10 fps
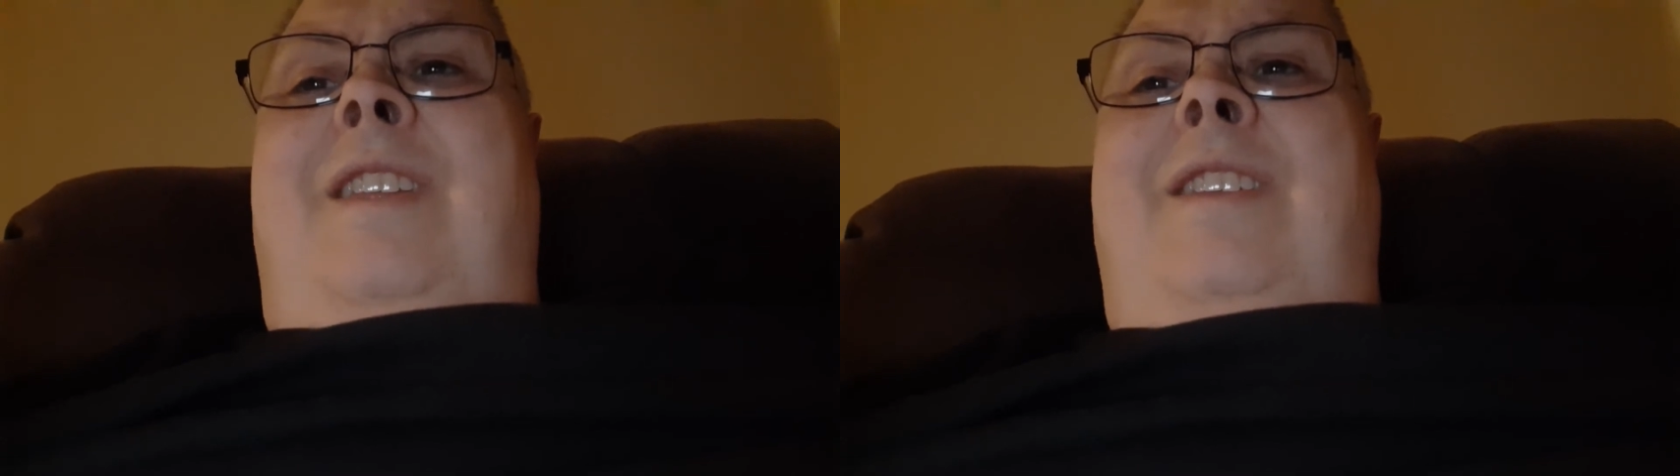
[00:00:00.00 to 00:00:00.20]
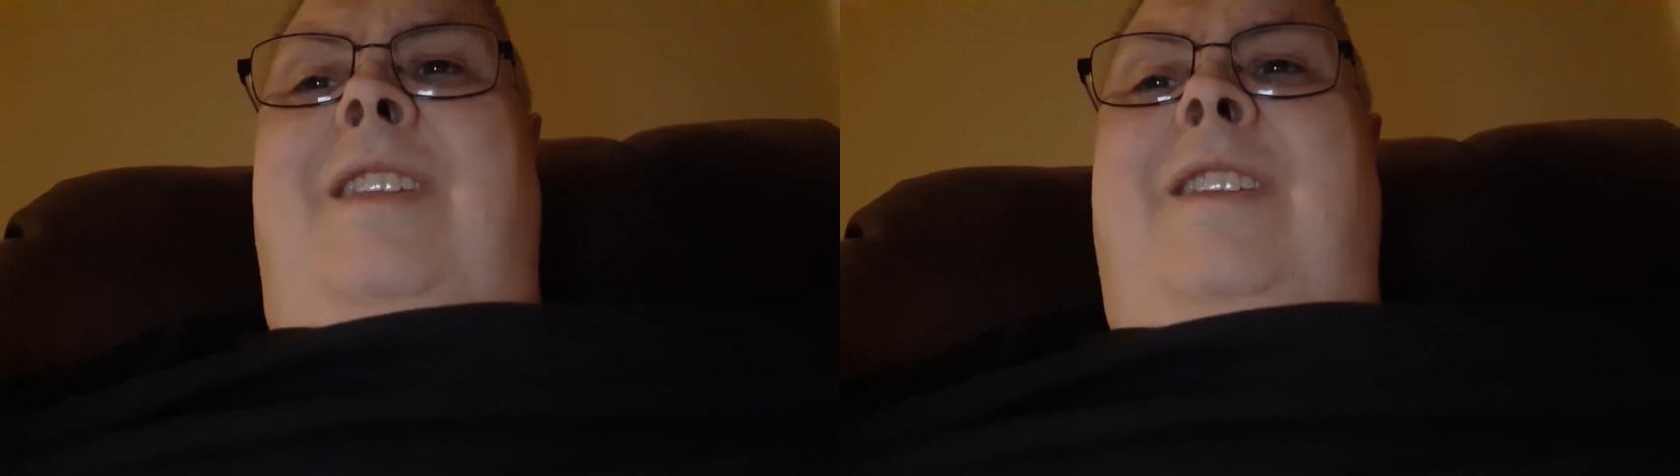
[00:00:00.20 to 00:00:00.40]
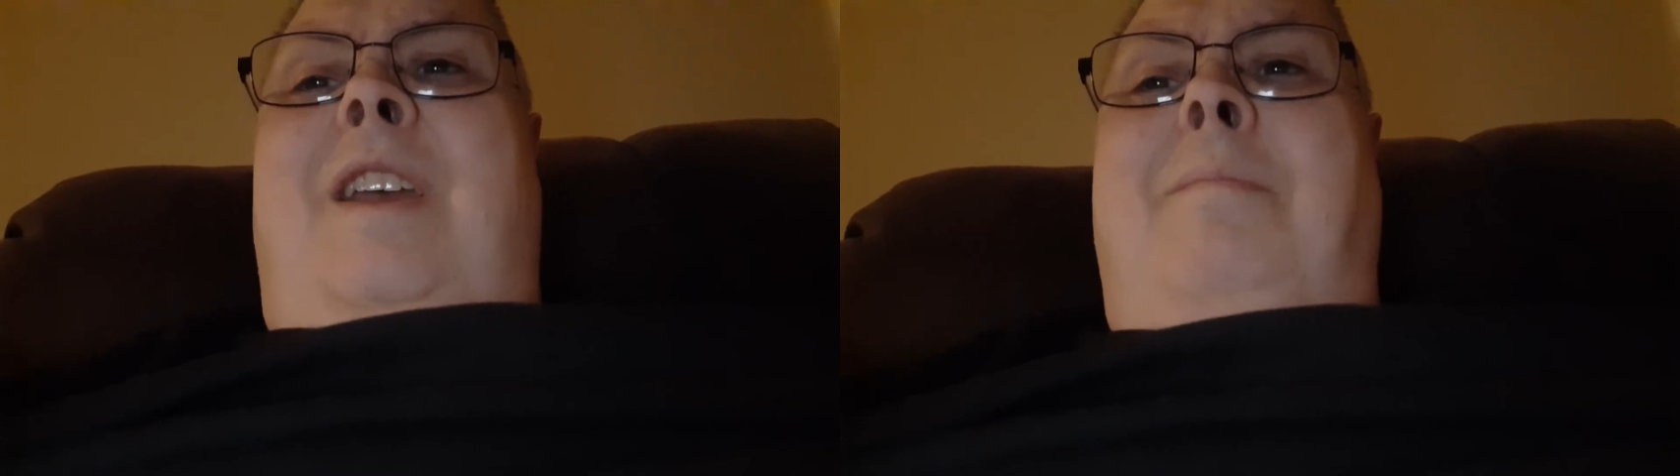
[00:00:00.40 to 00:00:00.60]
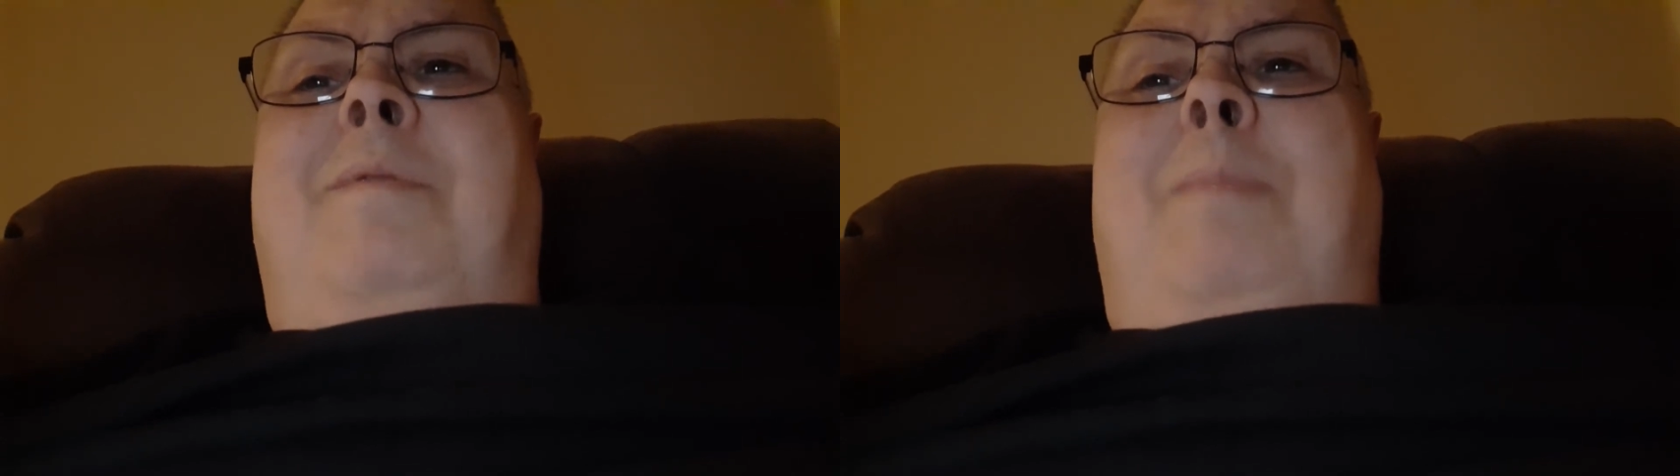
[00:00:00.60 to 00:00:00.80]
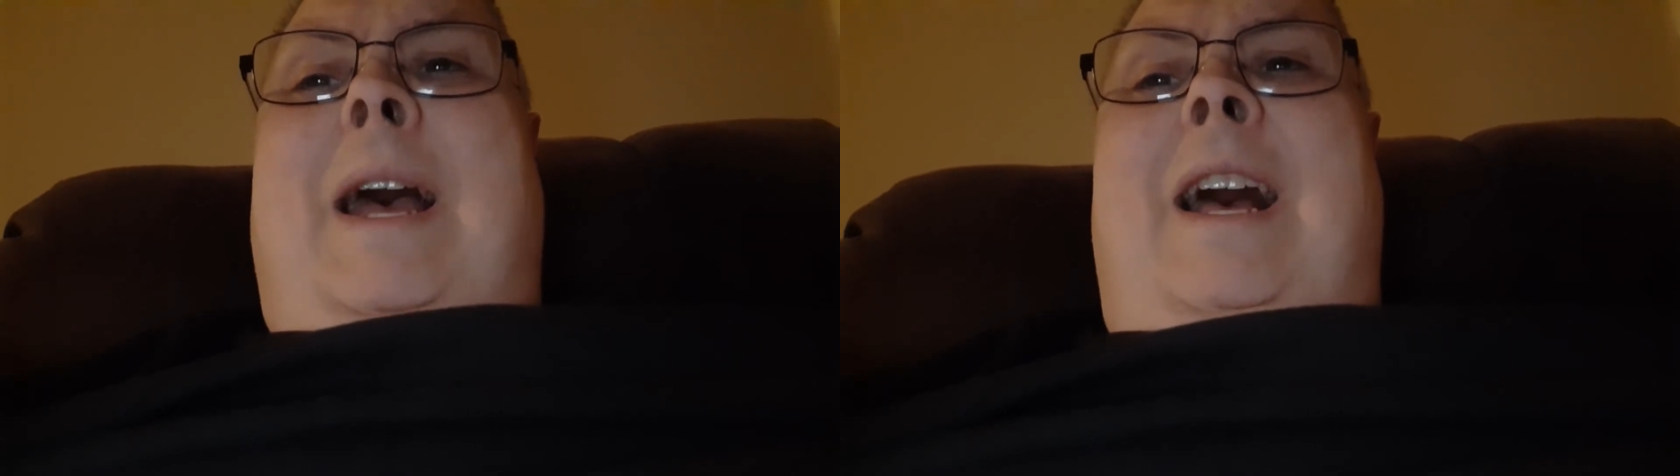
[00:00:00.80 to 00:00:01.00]
it comes
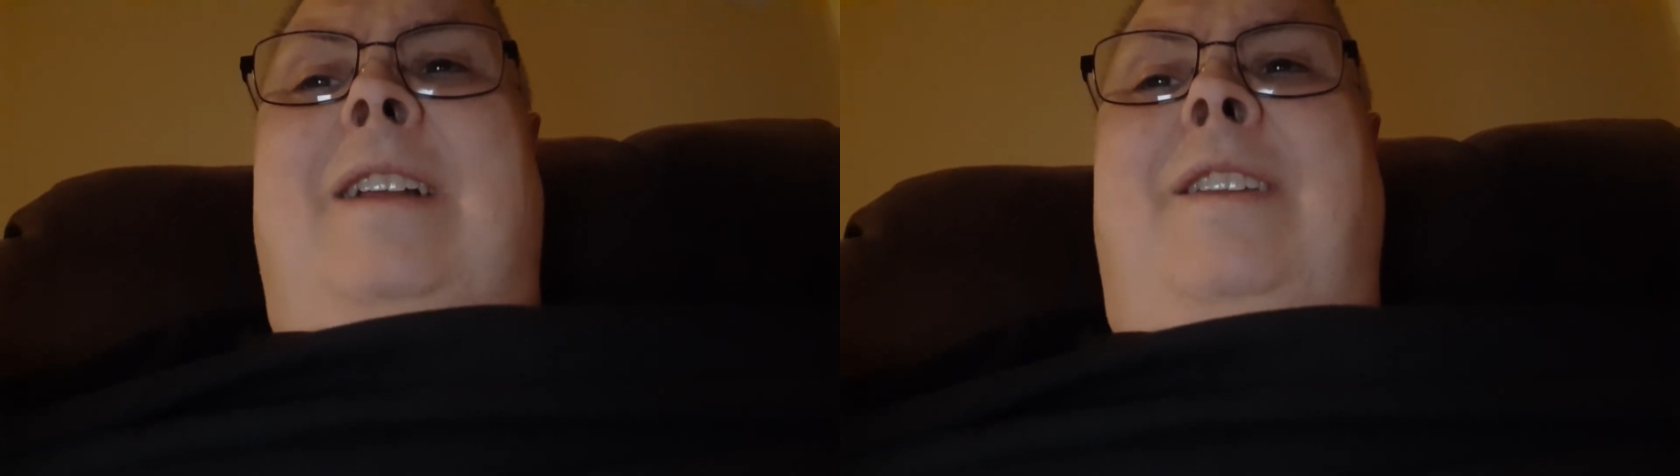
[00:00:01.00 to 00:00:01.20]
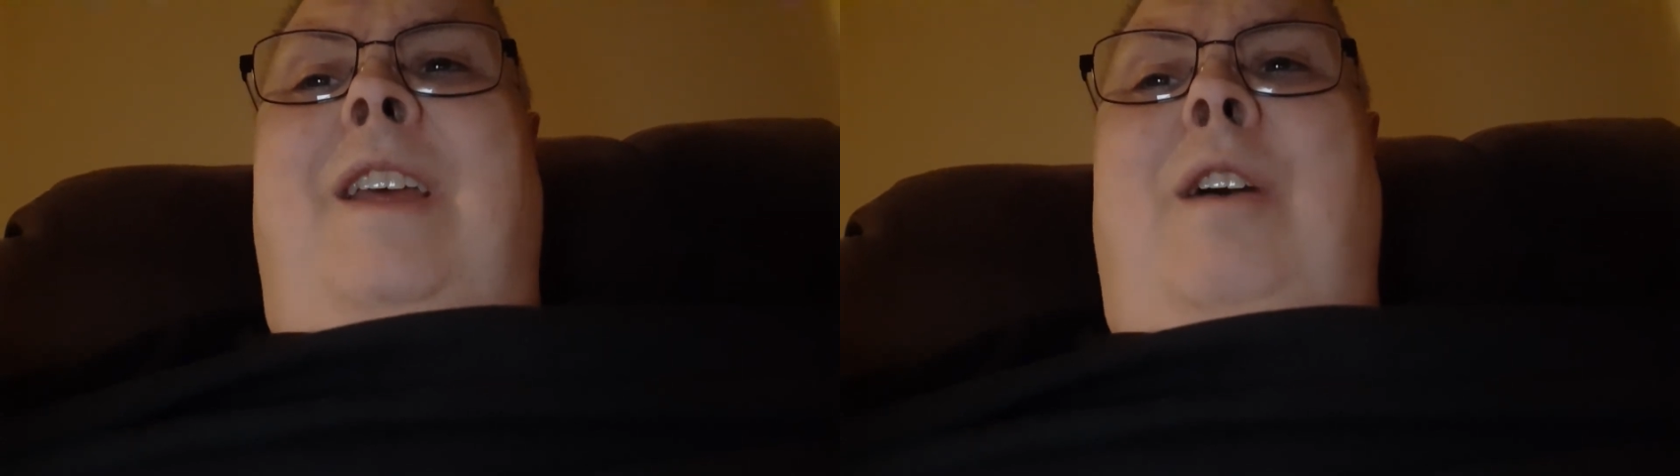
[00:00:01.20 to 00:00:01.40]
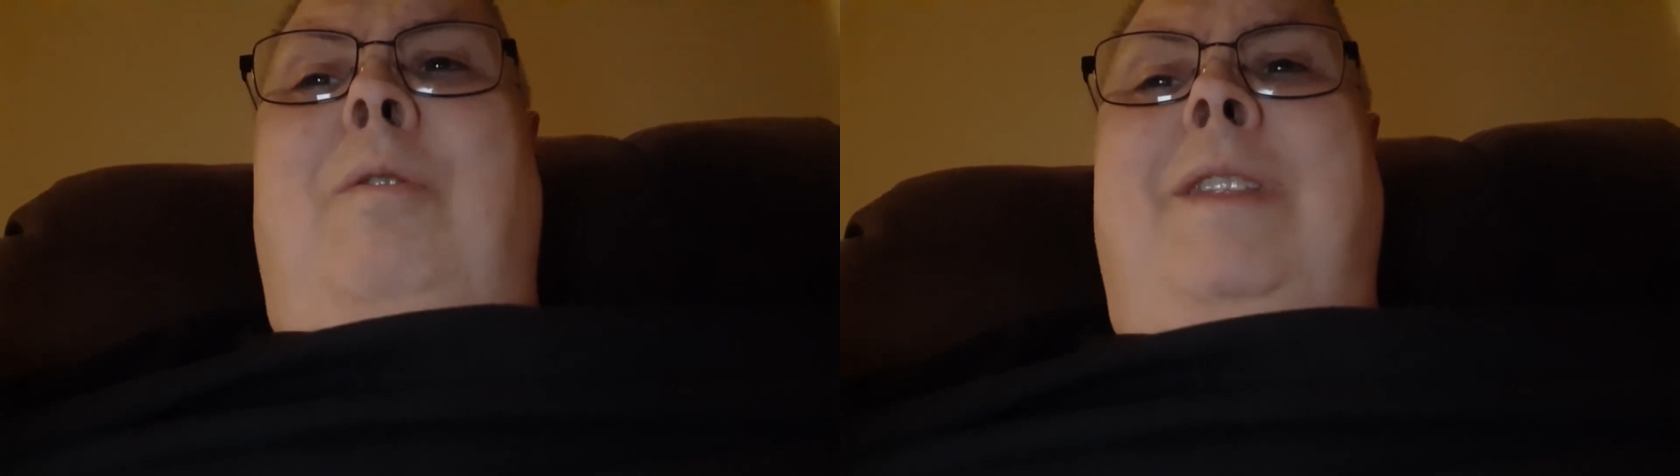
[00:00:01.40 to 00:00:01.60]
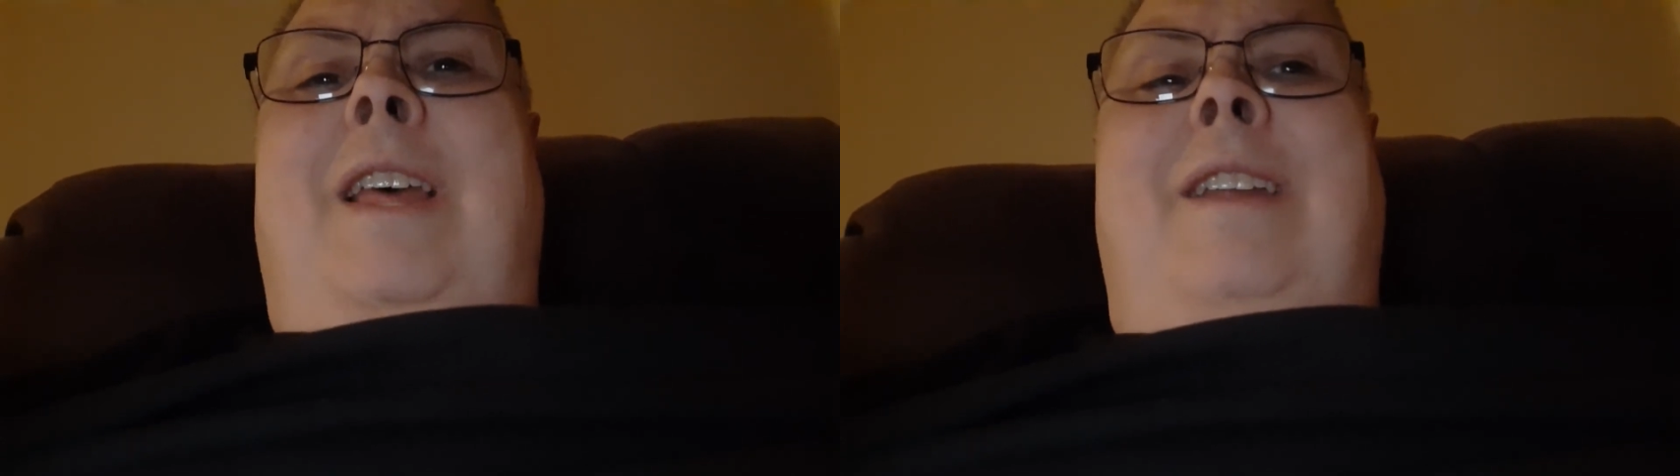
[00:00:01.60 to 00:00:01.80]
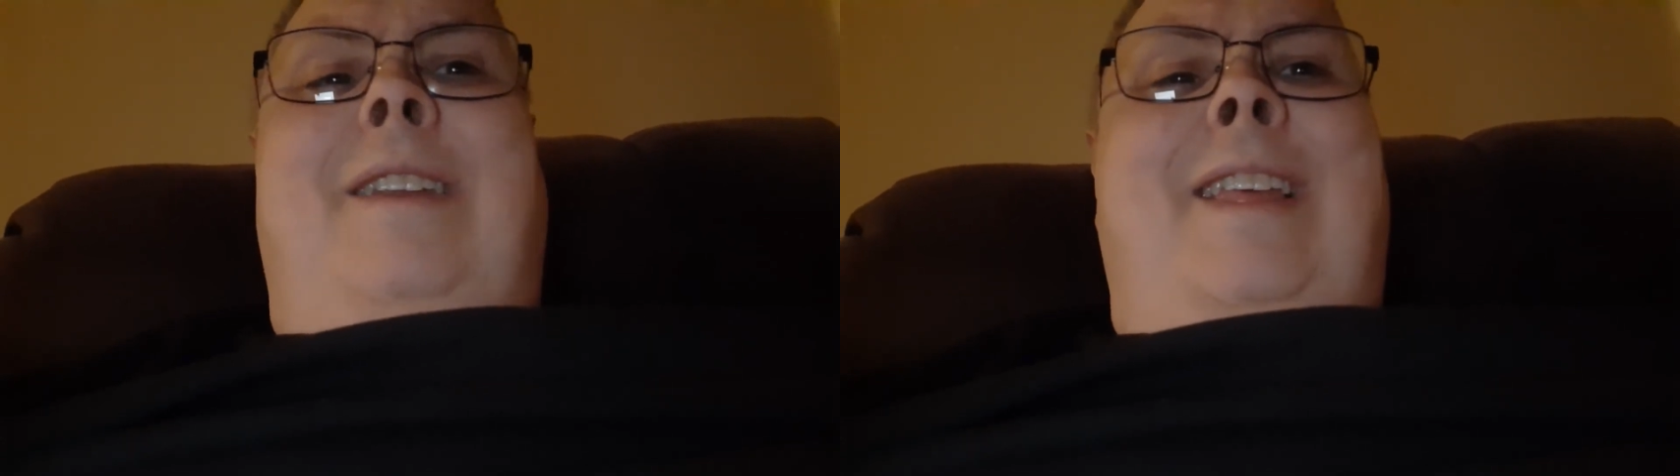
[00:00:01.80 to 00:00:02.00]
back now and then,